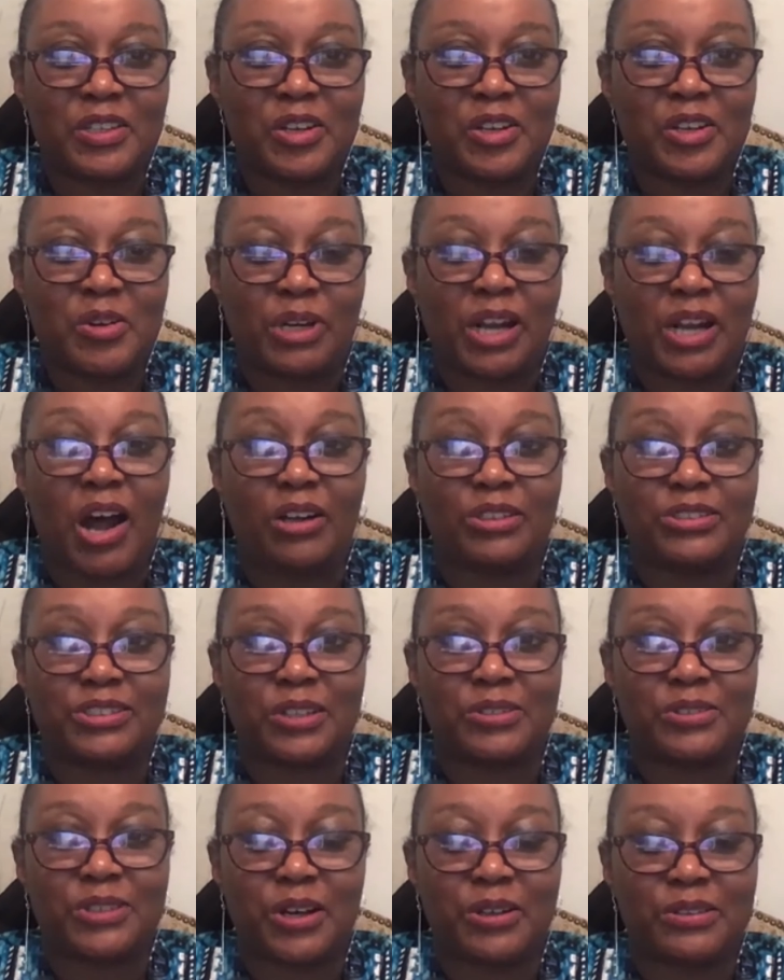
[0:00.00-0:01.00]
But
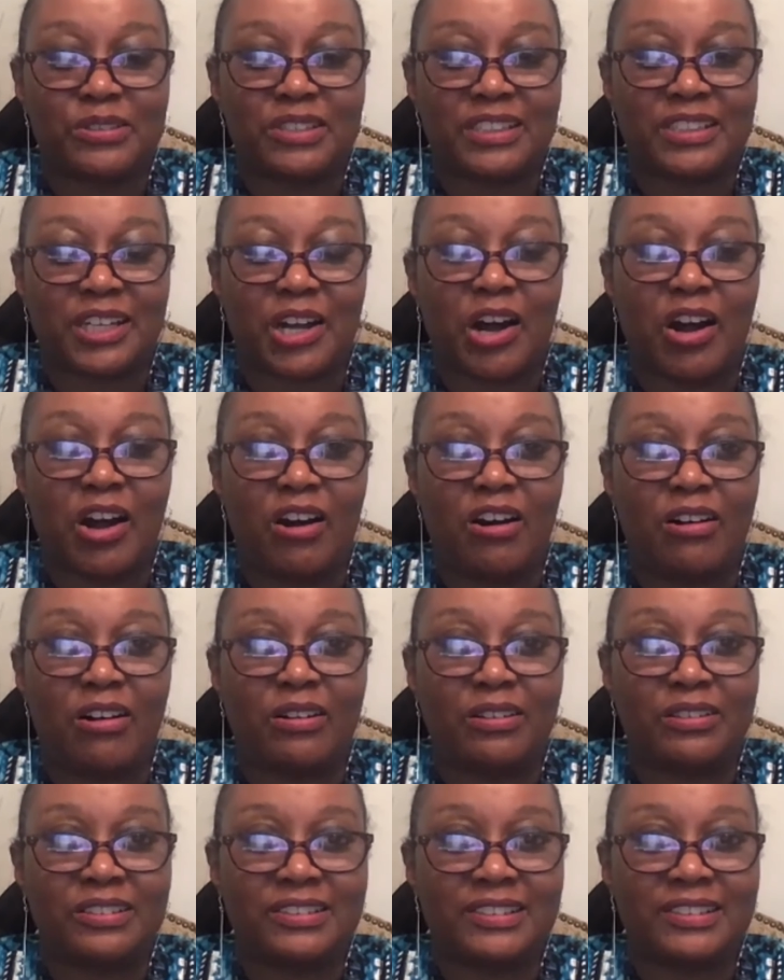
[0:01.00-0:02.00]
also know that the
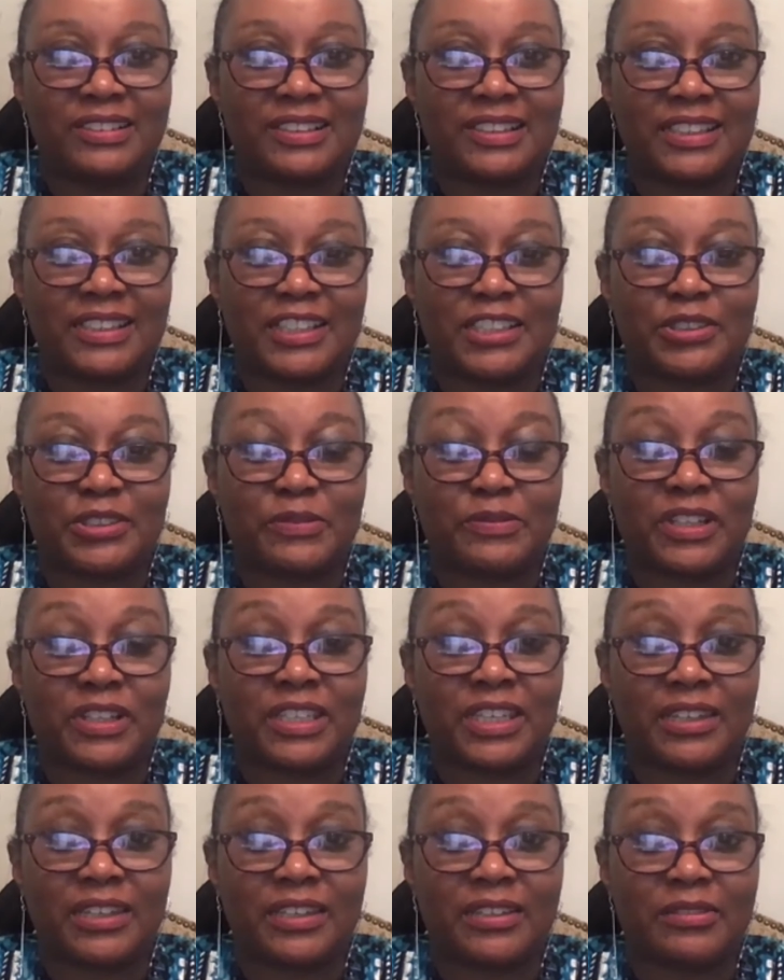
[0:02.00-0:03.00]
call is to
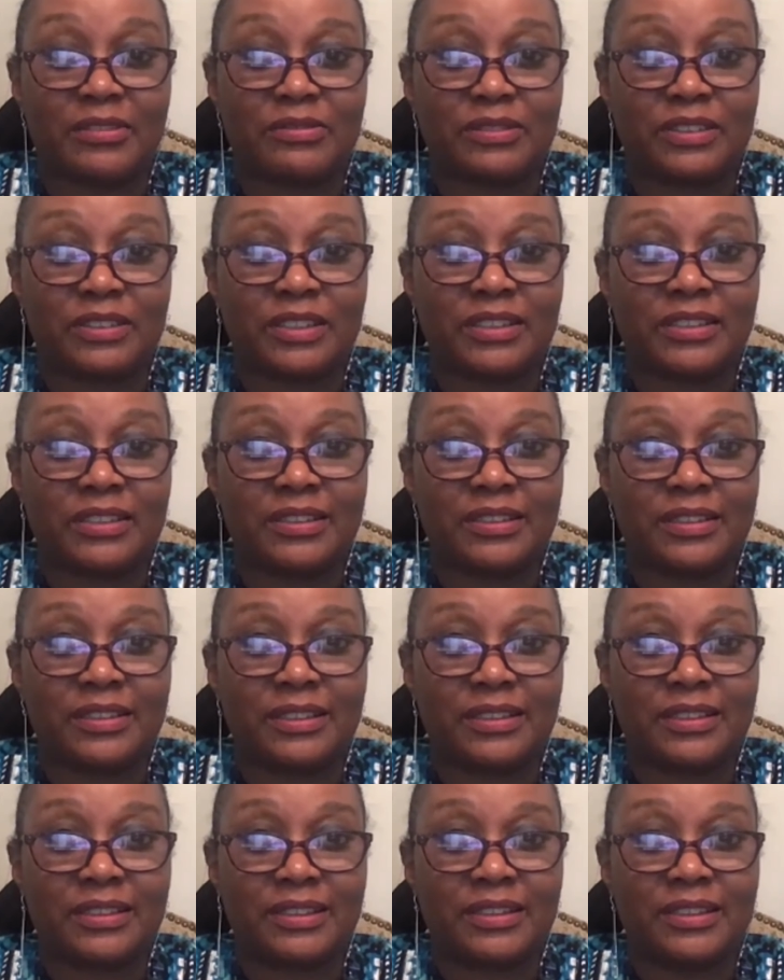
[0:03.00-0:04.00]
forgive,
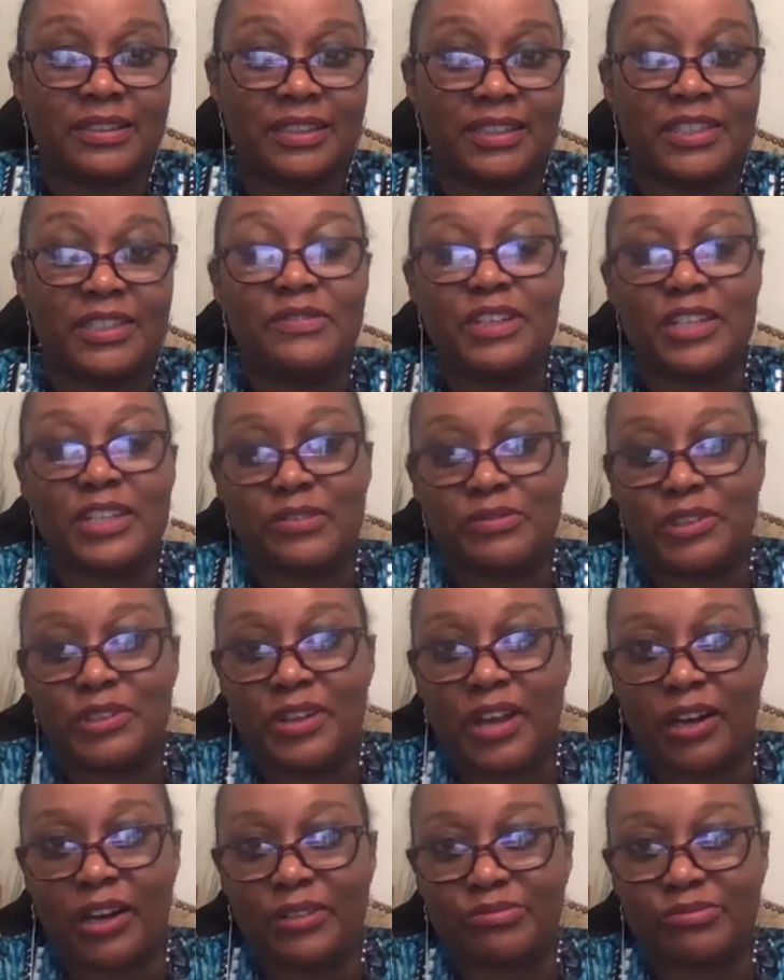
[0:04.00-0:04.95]
even if you don't.